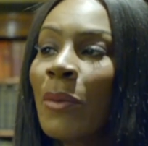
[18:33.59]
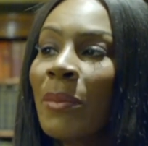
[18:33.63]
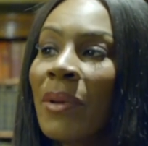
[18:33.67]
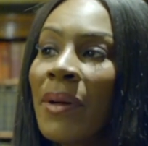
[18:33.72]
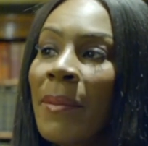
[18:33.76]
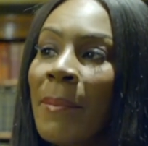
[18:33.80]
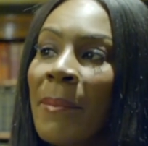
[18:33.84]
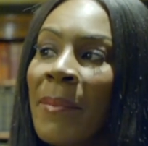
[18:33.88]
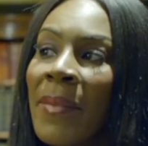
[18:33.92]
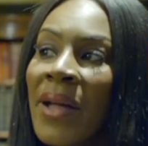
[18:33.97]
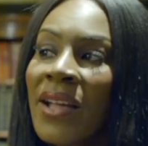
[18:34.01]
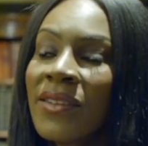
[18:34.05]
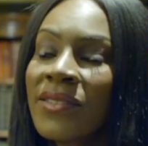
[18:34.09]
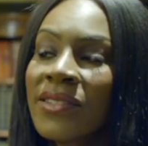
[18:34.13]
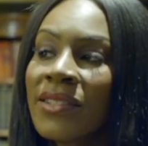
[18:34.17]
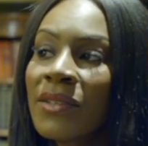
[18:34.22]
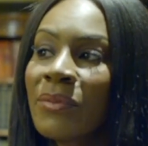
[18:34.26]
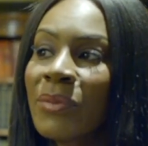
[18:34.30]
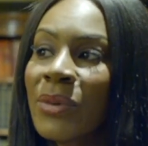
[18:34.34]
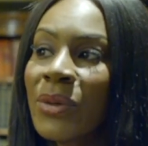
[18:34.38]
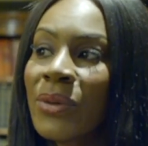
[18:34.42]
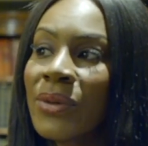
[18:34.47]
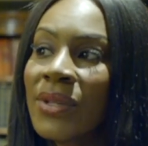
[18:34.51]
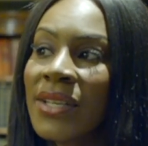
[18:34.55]
But most
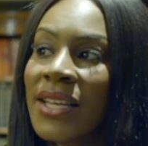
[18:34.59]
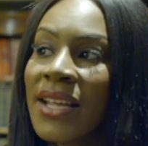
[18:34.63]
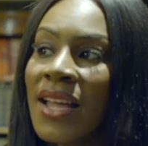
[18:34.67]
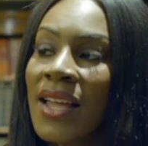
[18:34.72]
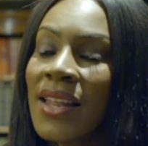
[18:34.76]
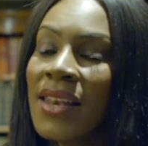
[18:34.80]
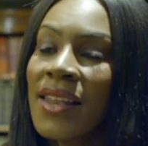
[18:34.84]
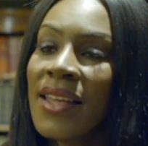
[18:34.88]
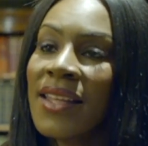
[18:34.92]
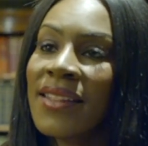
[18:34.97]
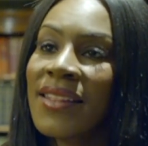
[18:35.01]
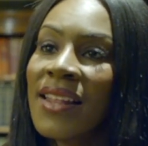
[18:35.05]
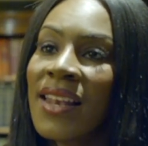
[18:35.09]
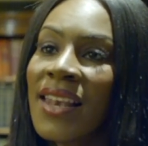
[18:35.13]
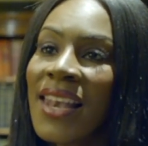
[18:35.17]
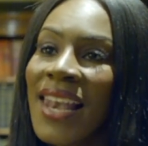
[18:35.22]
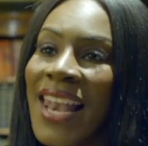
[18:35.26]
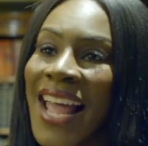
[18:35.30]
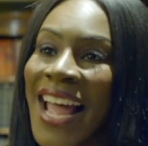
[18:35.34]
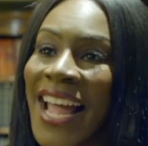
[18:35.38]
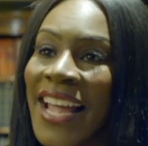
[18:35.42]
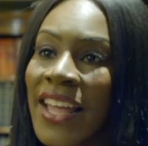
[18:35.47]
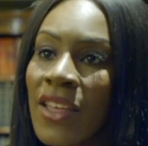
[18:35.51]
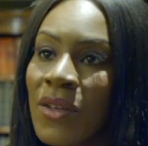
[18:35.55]
importantly, I learned the
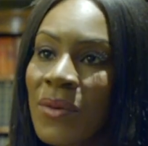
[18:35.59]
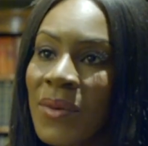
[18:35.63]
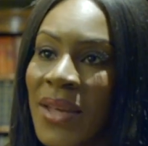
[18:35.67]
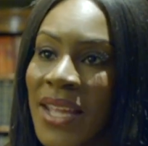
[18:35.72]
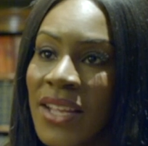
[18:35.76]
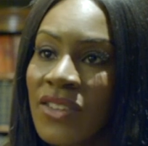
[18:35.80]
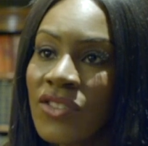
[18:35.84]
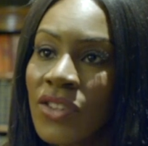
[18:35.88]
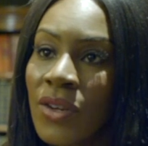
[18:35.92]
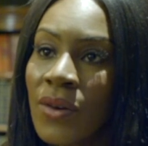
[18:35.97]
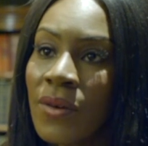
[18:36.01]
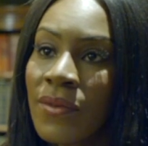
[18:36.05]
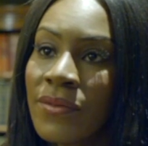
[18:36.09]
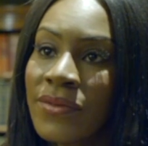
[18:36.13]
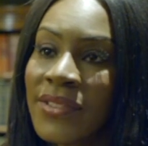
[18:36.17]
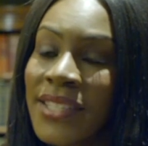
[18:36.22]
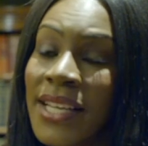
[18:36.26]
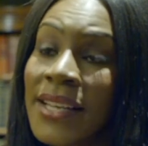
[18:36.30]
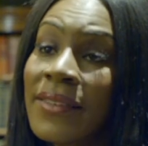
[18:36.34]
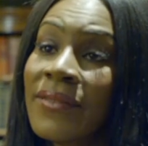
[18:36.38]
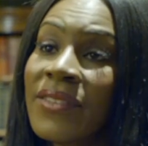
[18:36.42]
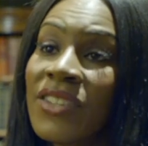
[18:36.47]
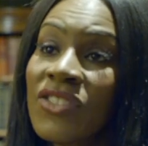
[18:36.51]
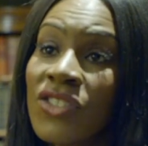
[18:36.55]
language of
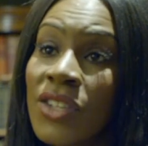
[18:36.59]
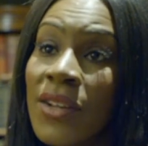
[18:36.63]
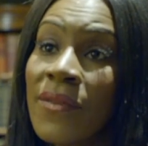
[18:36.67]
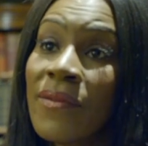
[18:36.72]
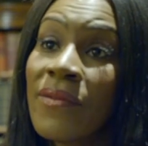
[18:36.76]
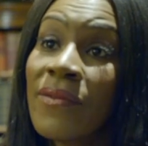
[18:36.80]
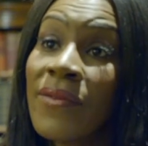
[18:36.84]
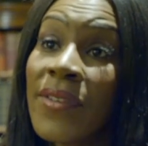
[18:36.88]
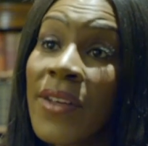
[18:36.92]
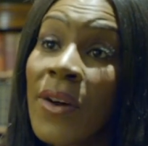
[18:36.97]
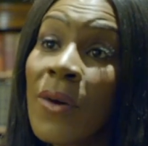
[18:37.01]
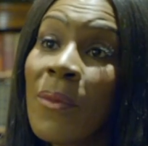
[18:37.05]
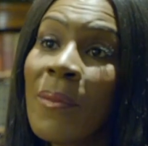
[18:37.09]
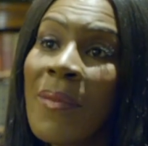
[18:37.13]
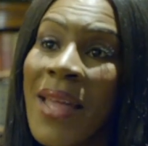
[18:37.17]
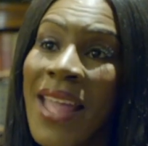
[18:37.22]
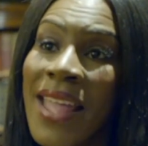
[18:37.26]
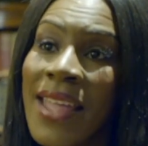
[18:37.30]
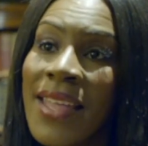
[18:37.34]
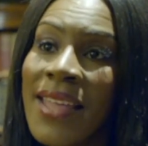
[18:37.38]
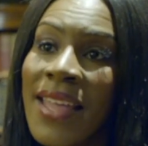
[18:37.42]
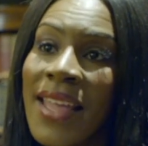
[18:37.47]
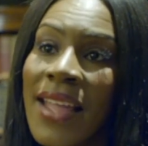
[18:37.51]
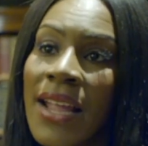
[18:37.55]
television and
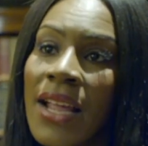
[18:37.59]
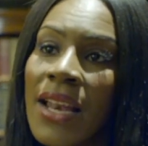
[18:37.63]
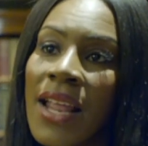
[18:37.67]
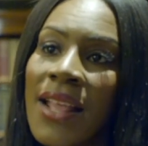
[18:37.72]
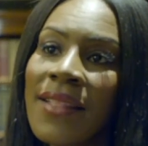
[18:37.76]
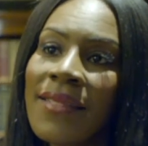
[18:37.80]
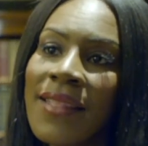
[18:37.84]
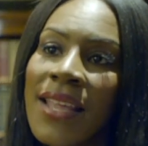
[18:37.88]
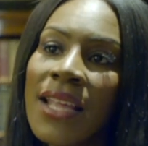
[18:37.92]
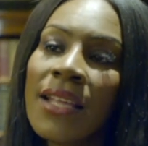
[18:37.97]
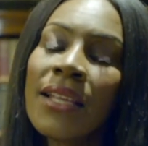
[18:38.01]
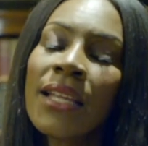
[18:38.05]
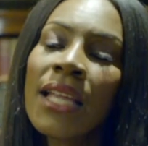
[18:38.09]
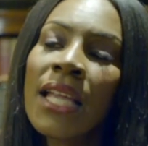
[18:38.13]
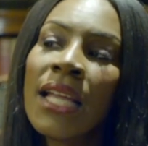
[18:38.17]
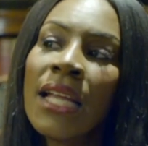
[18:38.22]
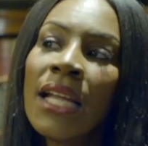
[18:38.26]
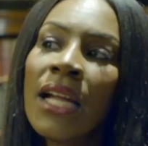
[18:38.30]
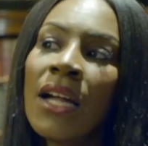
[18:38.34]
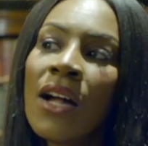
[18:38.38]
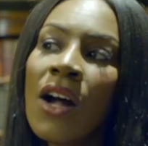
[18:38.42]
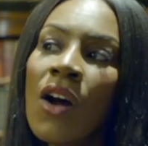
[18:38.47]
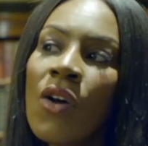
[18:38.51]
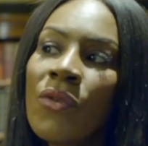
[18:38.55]
filmmaking, and I think. Mm
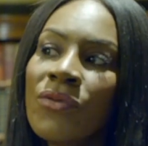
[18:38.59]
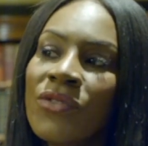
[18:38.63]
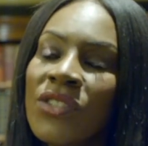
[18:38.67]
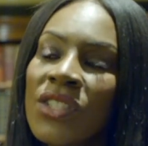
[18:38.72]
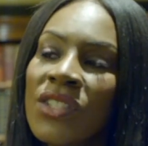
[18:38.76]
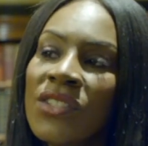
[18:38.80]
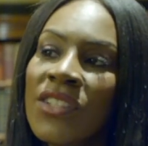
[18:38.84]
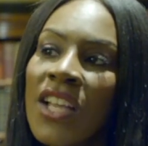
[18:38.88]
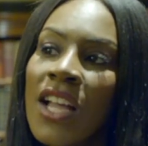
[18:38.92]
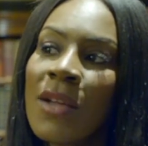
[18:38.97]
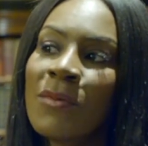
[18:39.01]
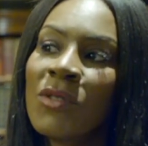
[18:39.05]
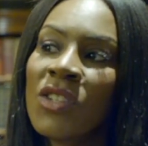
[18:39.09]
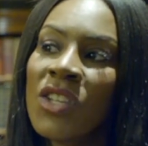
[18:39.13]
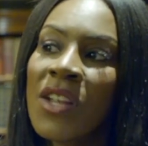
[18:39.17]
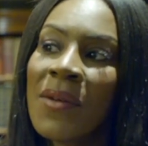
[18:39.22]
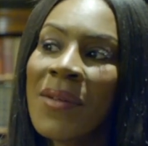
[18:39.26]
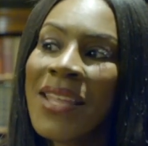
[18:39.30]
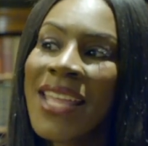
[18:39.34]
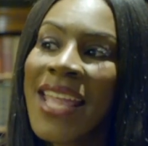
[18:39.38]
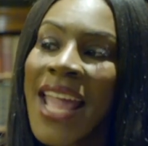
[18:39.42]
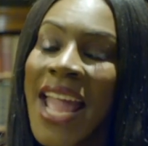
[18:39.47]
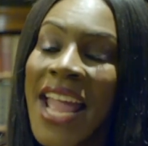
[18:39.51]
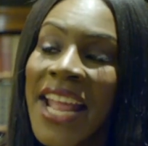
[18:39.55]
oftentimes, you
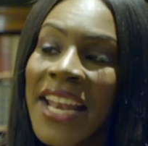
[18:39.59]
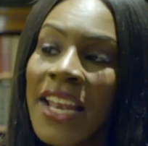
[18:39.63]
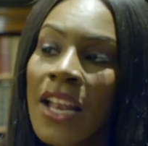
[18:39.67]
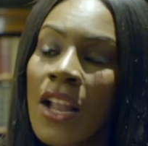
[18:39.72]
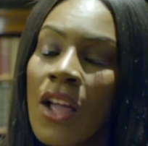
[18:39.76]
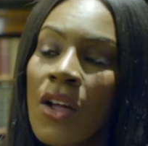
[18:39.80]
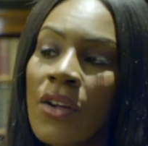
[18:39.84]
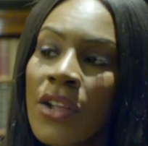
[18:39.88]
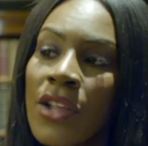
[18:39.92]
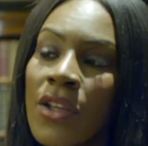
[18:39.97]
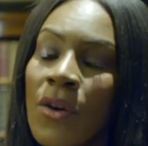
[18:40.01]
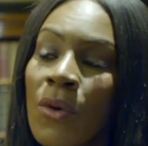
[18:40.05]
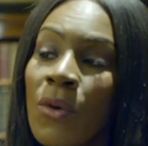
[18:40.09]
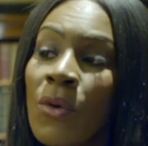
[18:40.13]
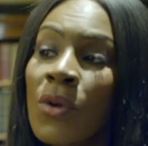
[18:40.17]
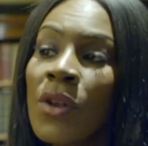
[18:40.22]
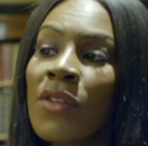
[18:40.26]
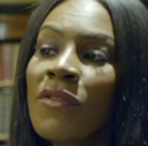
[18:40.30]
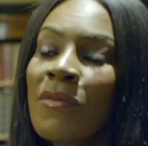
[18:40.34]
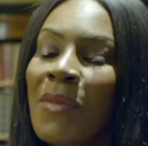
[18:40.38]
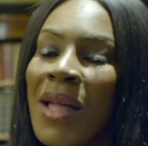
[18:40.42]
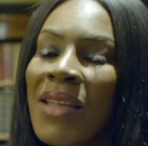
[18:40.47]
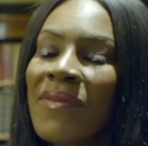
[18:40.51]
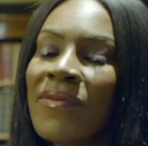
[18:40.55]
know, again,
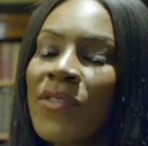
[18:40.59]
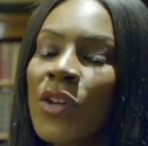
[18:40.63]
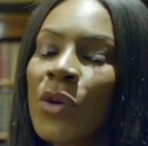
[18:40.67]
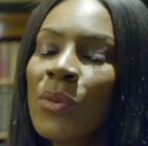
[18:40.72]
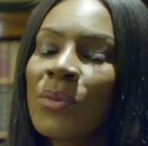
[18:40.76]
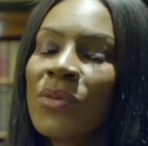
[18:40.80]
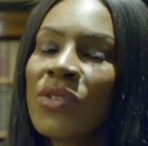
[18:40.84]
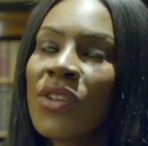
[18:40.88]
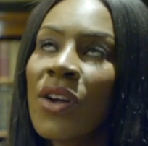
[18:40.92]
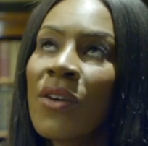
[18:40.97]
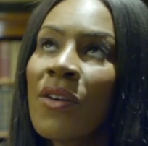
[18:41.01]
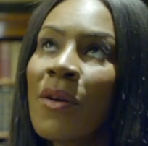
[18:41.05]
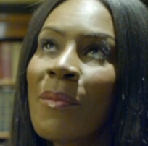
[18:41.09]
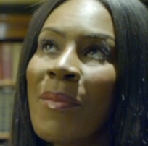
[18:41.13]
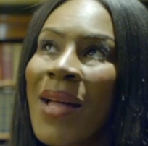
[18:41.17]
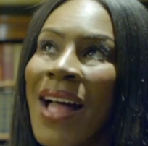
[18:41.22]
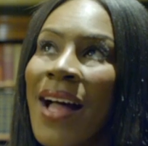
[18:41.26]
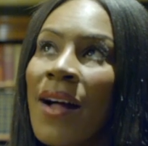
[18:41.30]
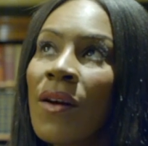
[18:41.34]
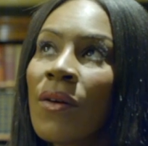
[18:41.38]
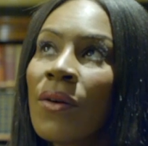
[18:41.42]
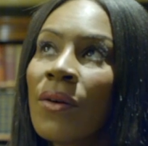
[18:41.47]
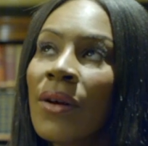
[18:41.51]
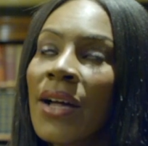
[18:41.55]
all of my films are
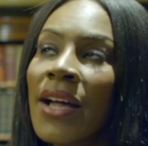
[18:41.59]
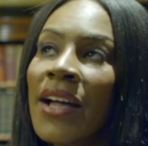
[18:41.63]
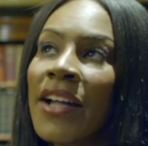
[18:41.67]
about.